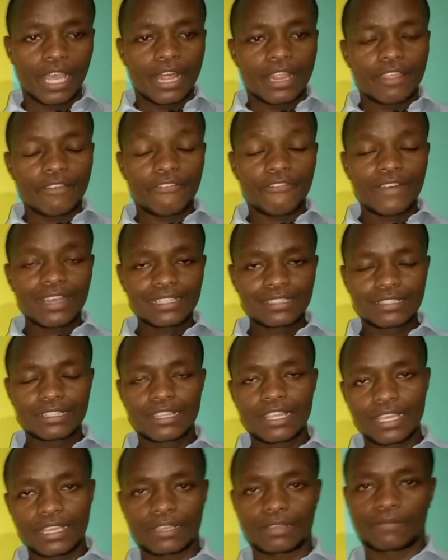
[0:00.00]
The first
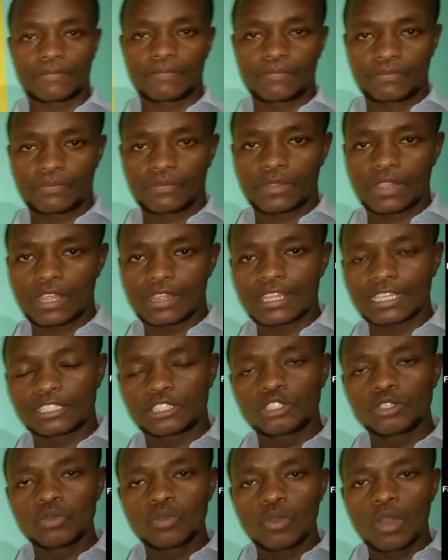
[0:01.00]
thing that
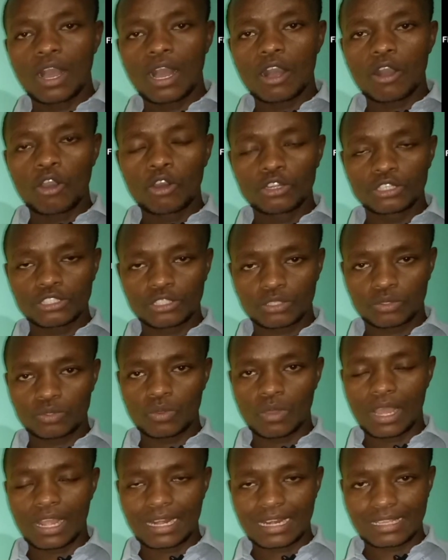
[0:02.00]
you ought to
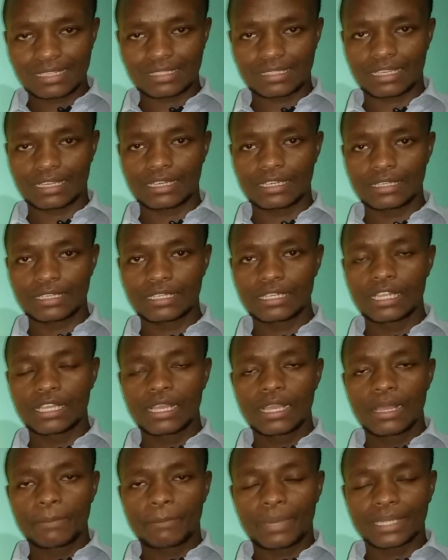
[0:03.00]
understand
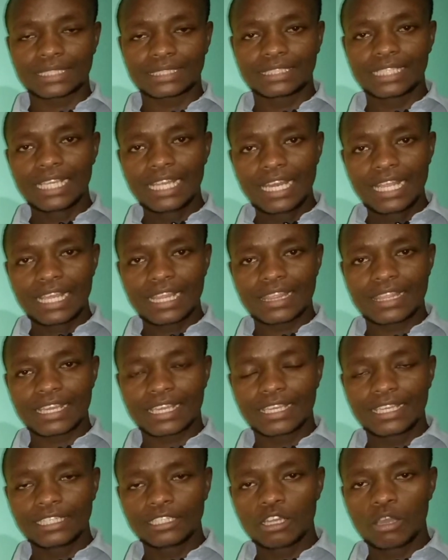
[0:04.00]
pertaining the
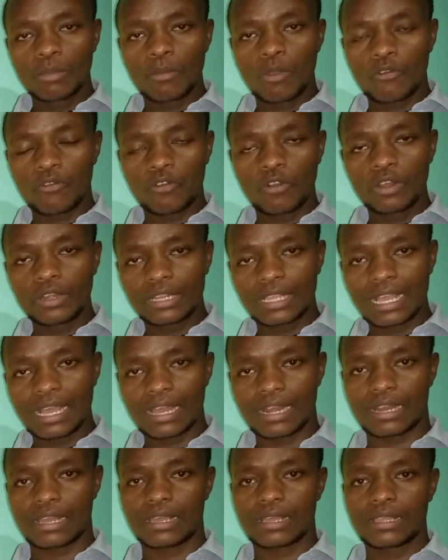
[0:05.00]
kingdom of Old
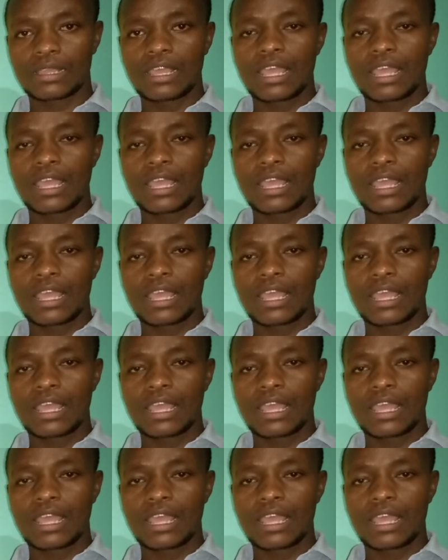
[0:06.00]
Ghana